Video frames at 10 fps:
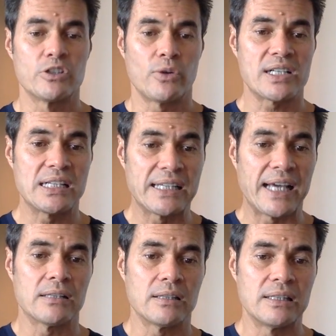to actually
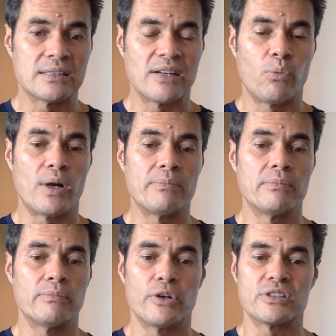get, instead of
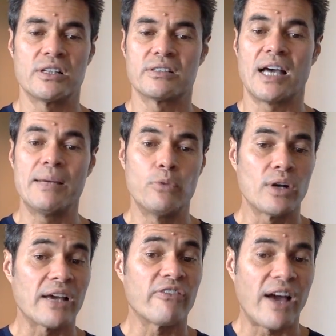one person at a time,
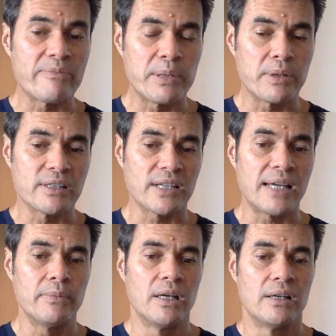more like 5 people at a
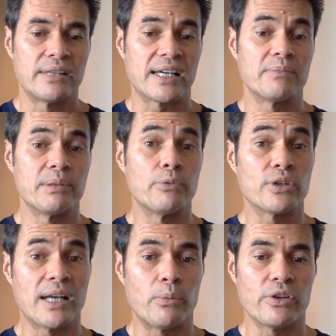time that can be
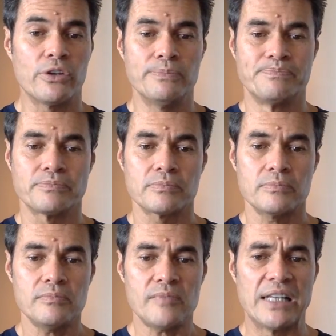booking up with you.
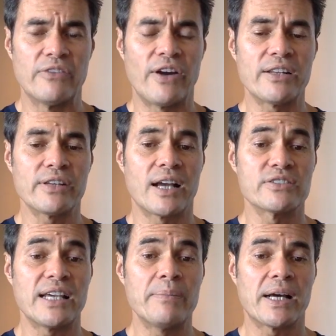And the final thing
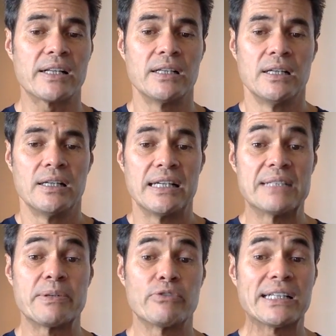I'd say about it
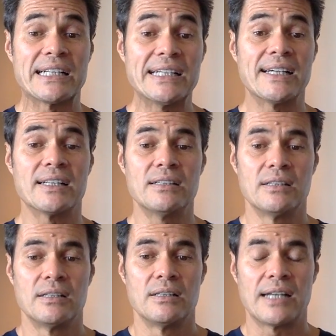is be really
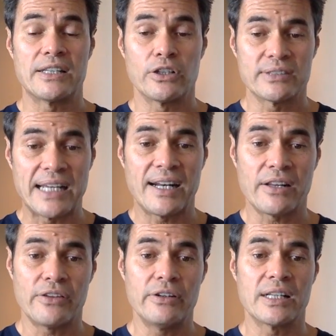clear, like you got 10
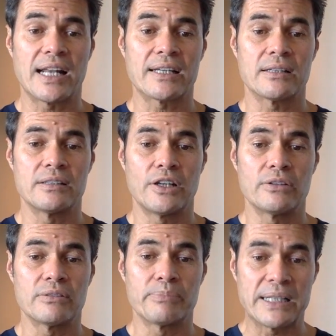out of 30, like,
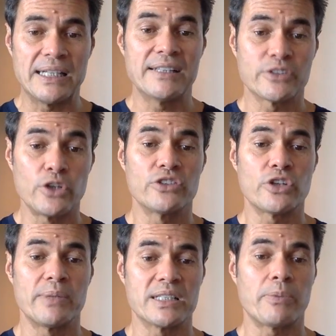be clear there's only
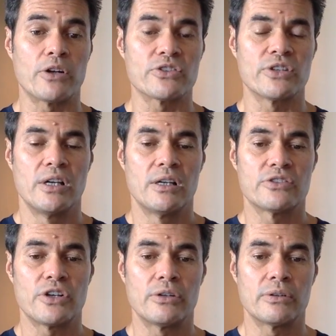so many spots.
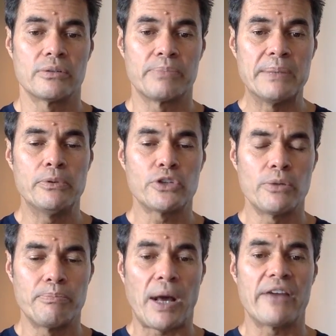So people
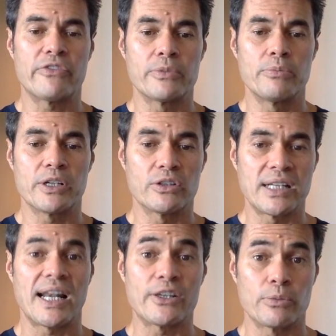don't buy from you because
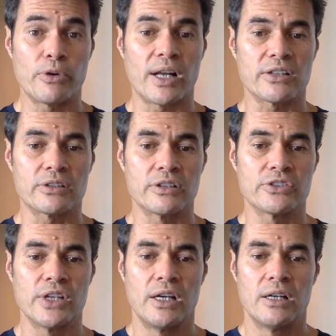they like your product,
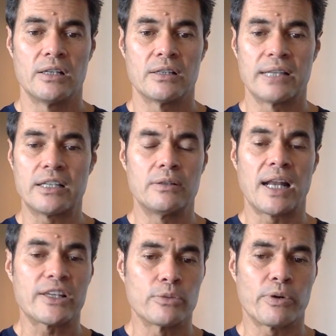because they can
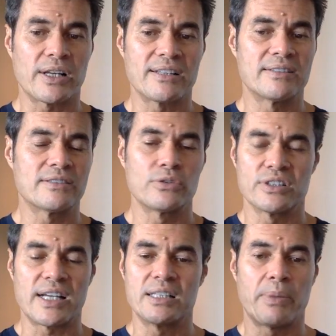like your product and still
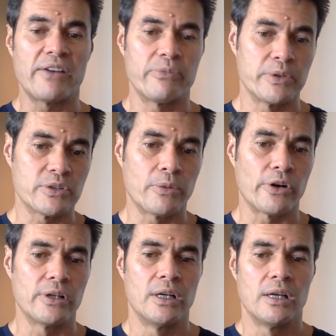decide to buy from you
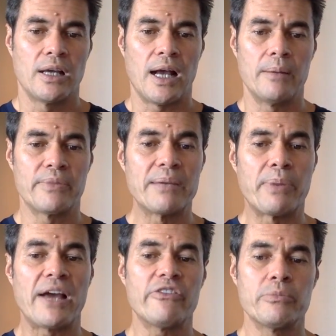tomorrow. They
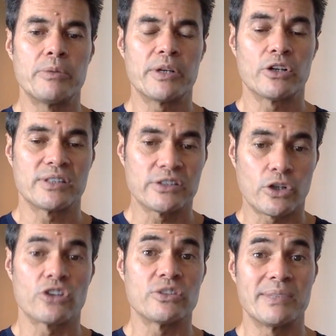buy from you because there's a
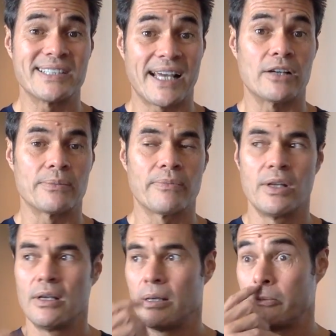cost of missing out.
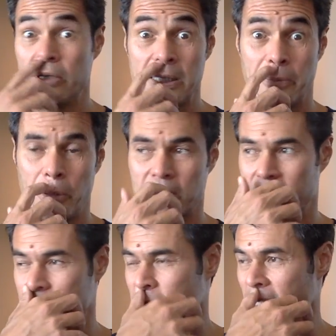Really important
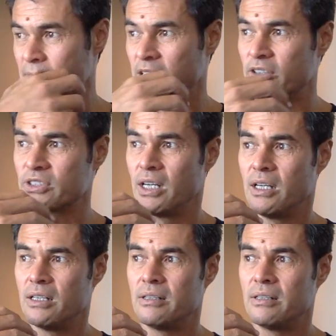this, right? Because